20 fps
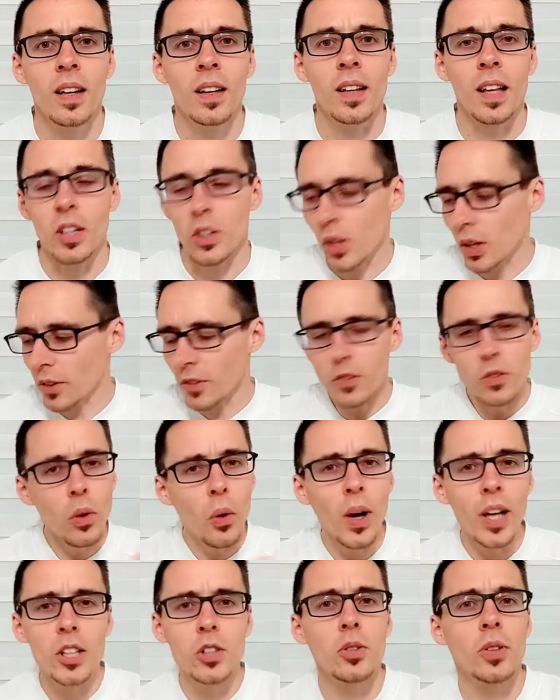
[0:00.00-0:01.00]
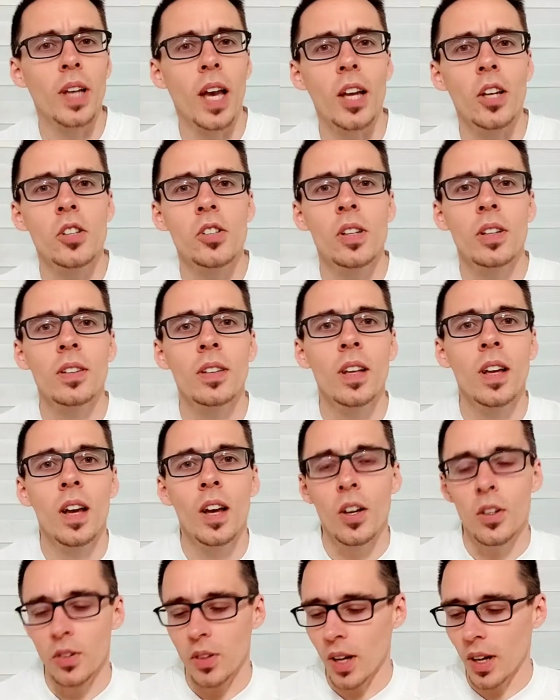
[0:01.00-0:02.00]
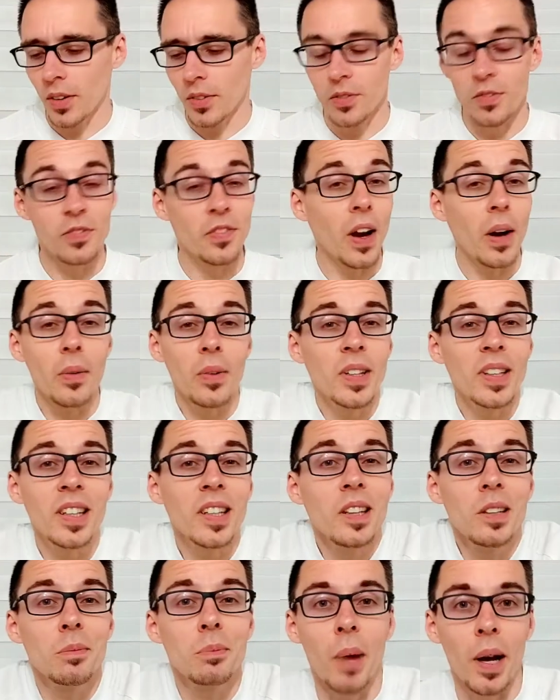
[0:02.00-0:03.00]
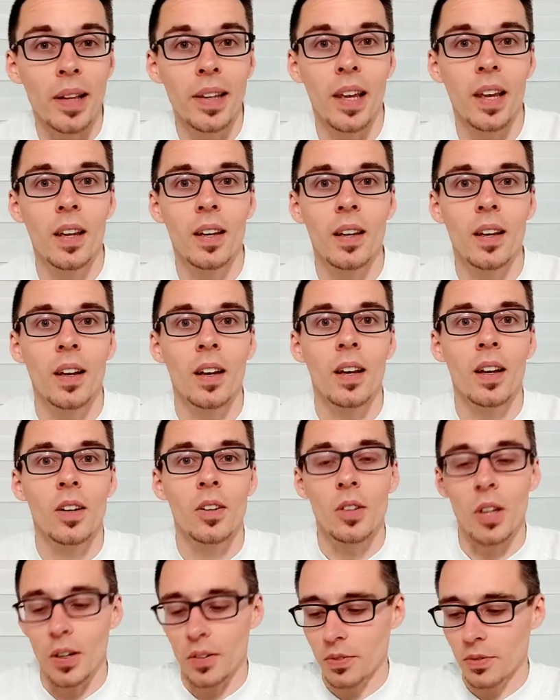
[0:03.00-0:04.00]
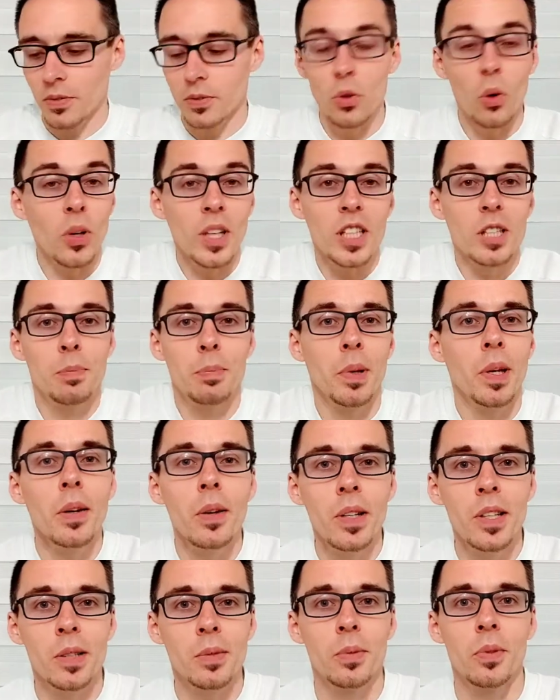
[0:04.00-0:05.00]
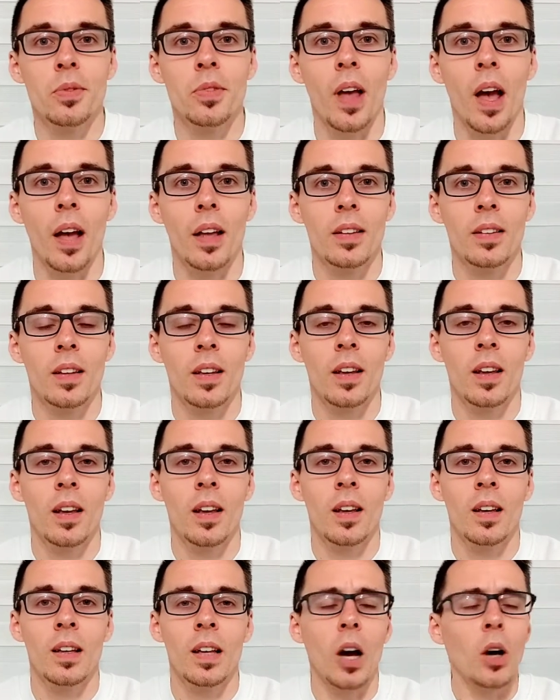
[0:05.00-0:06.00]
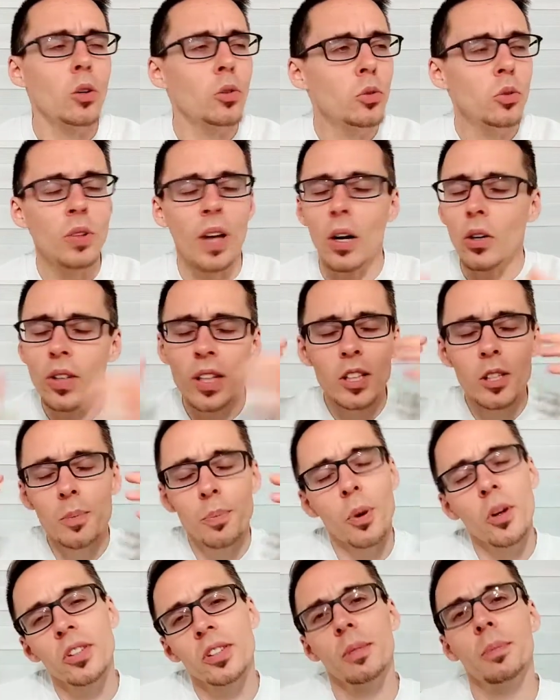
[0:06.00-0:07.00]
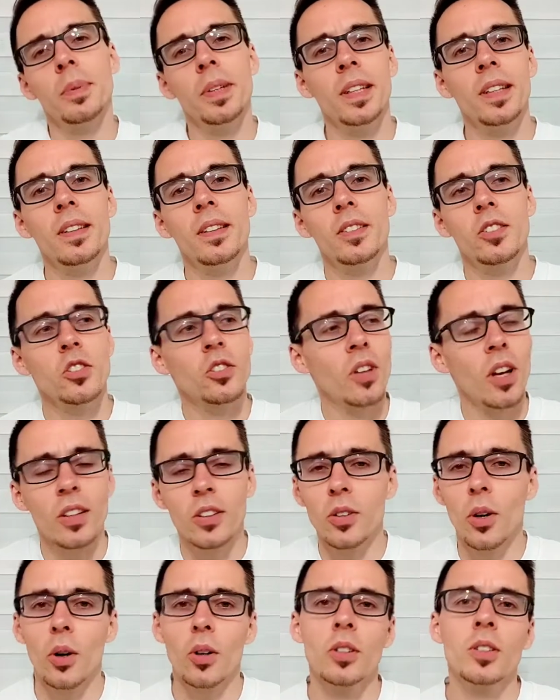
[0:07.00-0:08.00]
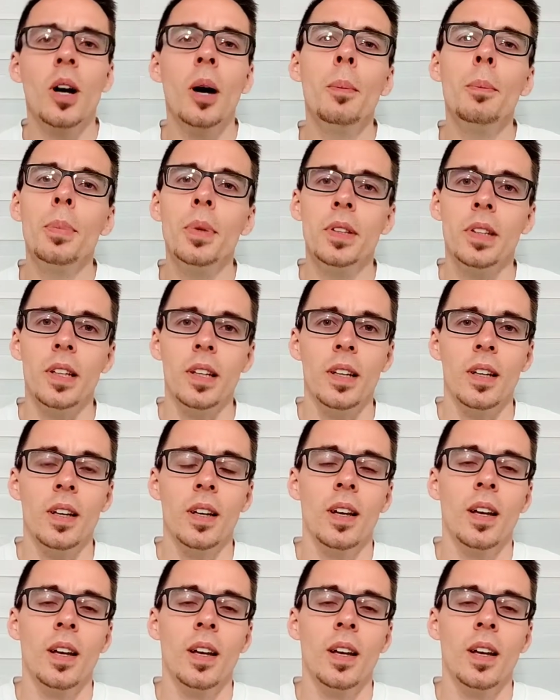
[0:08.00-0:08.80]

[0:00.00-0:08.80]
Like you have no education, you have very little money, you have no experience with that. How do you, how can you possibly start your own company?